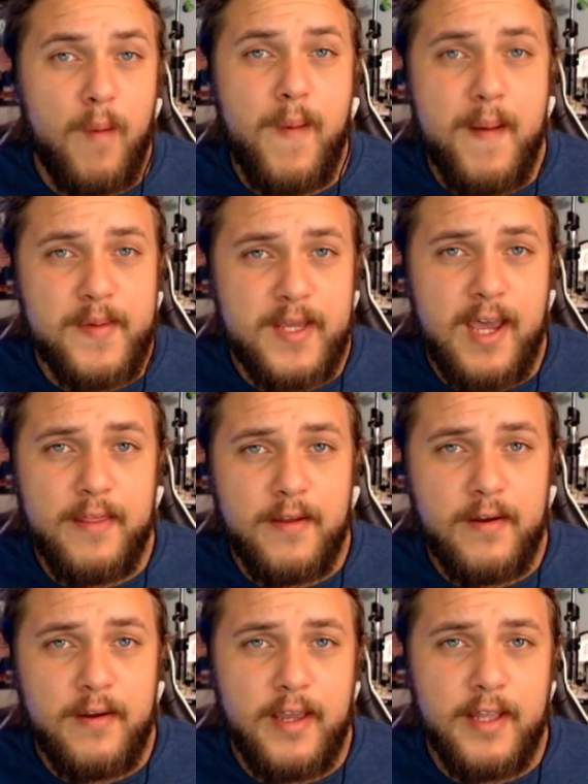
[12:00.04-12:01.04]
map
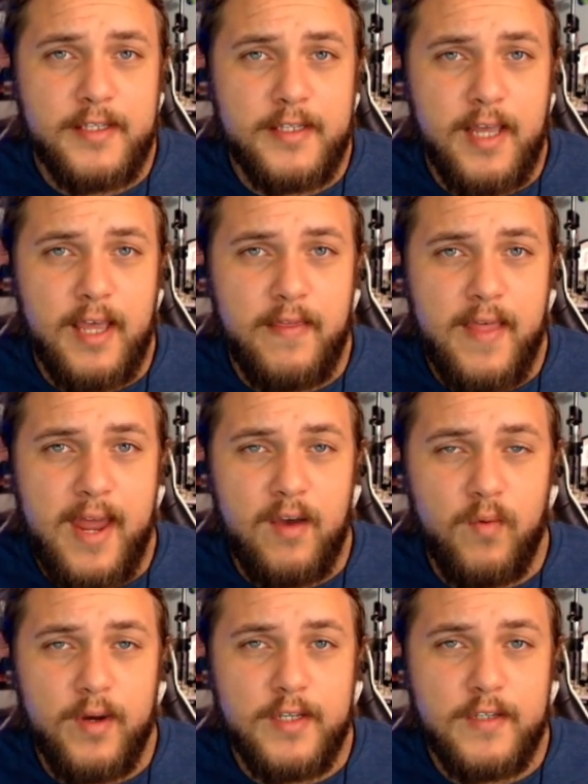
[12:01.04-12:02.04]
together, it said that it
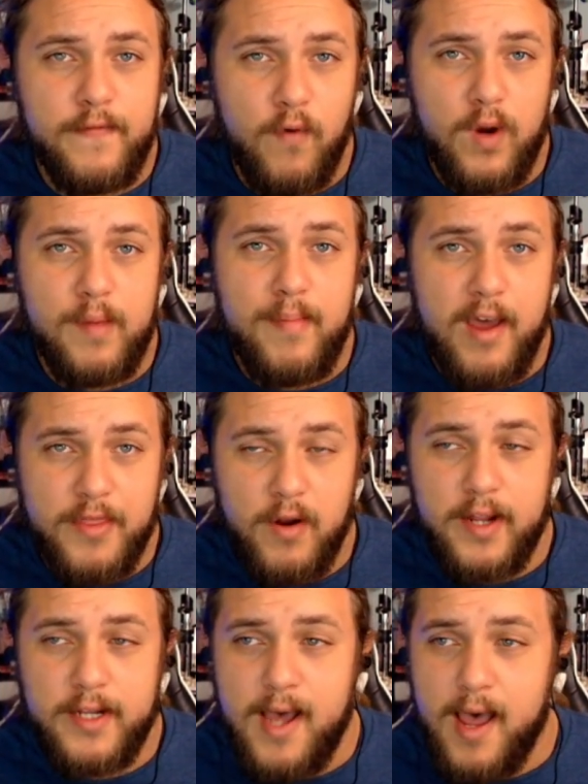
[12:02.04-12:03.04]
was 40 by
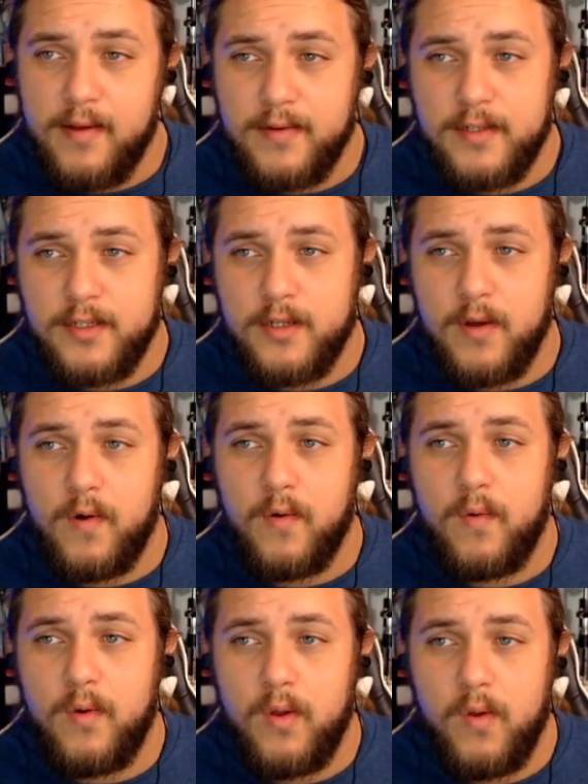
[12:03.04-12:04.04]
30 tiles. So
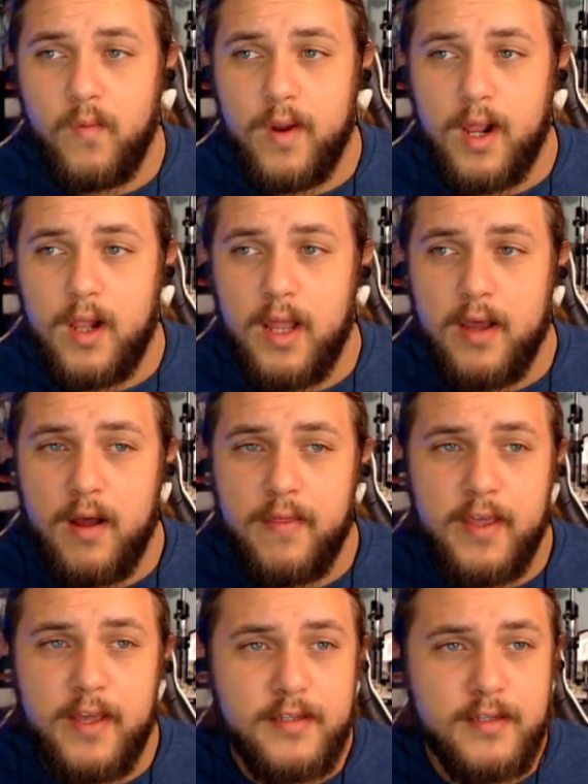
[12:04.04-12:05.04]
when I click on
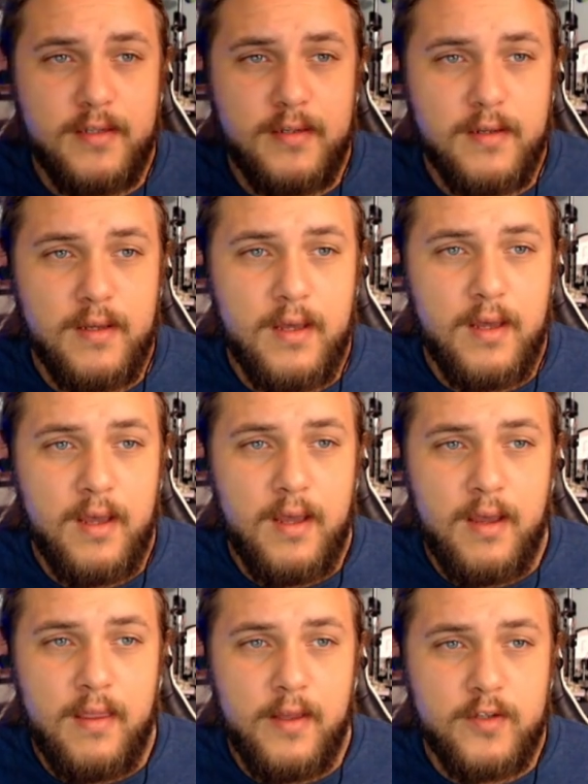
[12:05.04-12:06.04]
this
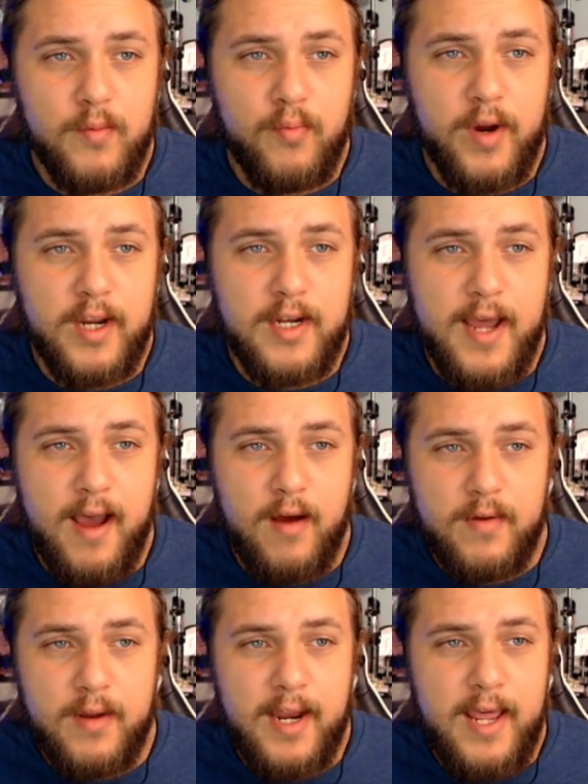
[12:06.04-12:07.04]
will bring
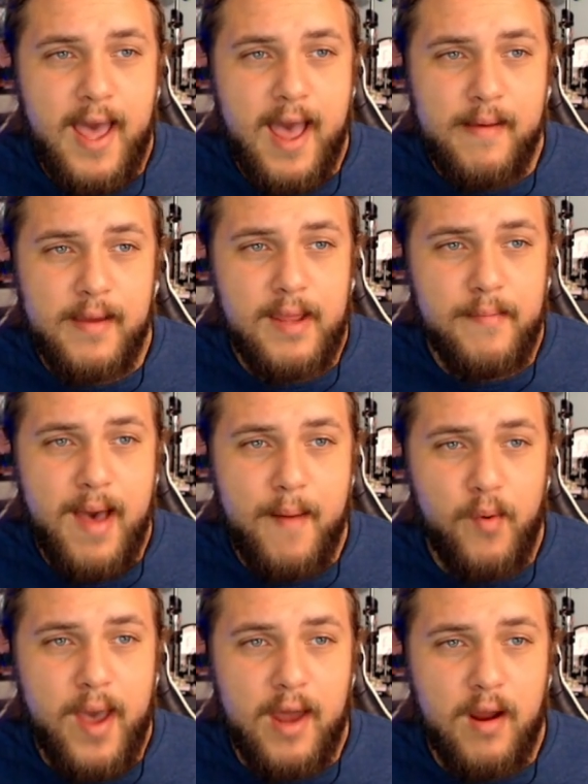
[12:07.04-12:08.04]
down any map
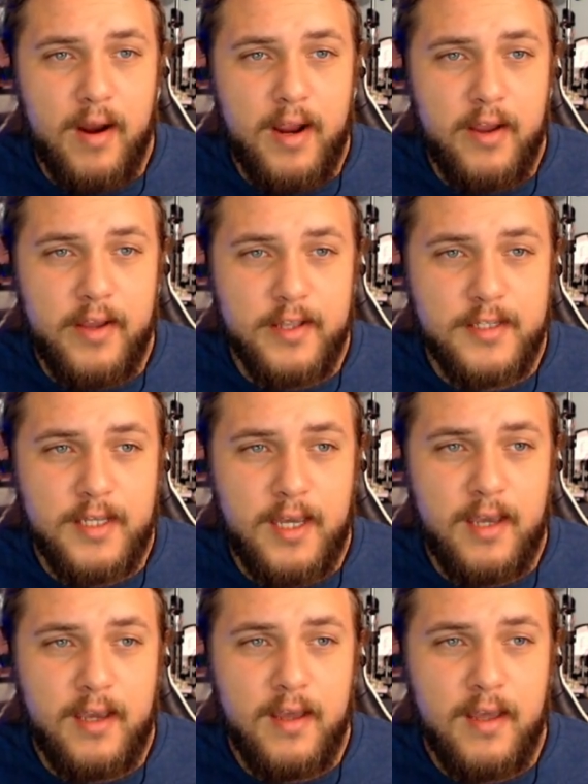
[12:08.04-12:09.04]
we add on here. You can
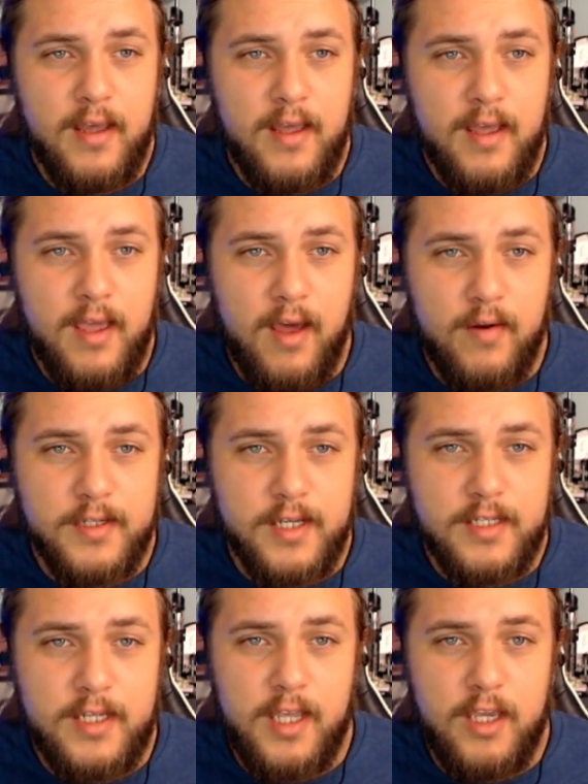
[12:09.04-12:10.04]
see it'll just
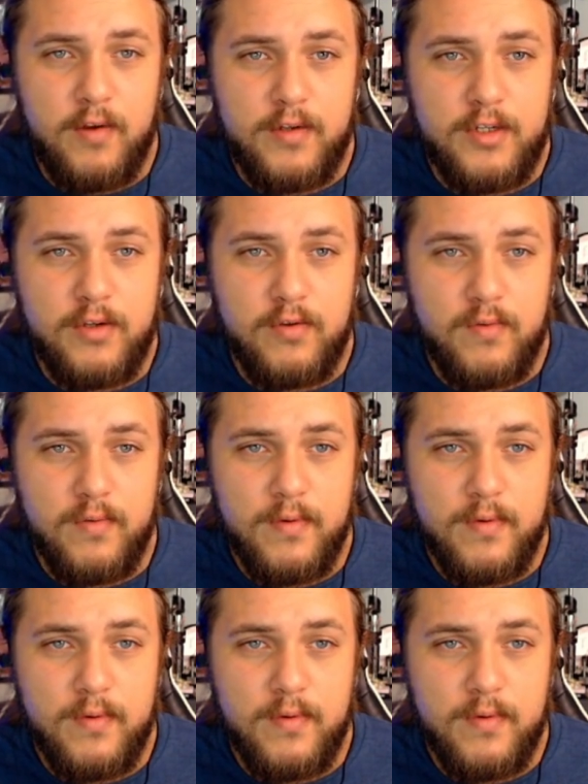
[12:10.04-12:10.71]
continue to